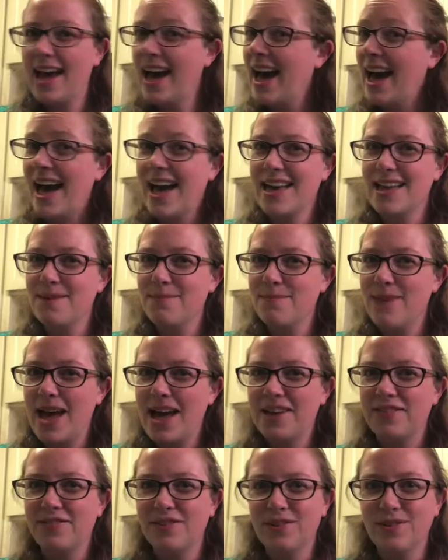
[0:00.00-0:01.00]
I am
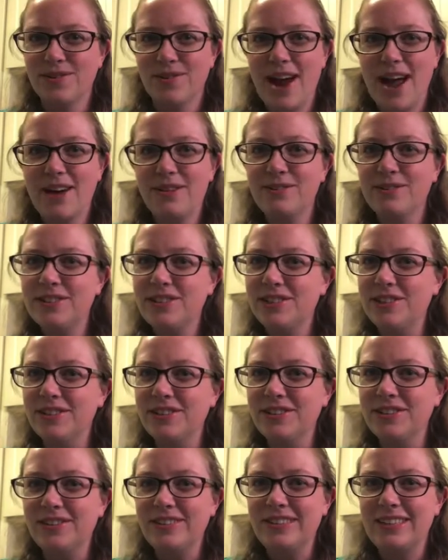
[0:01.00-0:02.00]
back for round
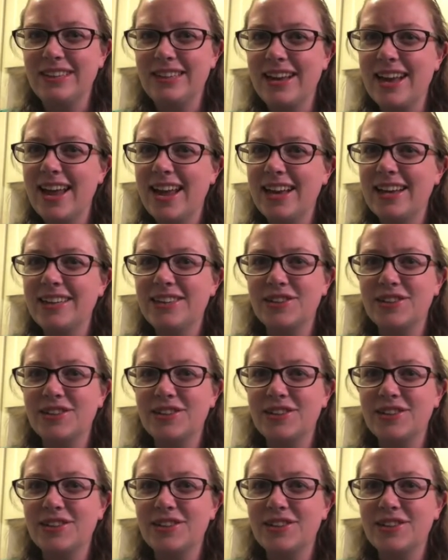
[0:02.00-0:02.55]
2 today,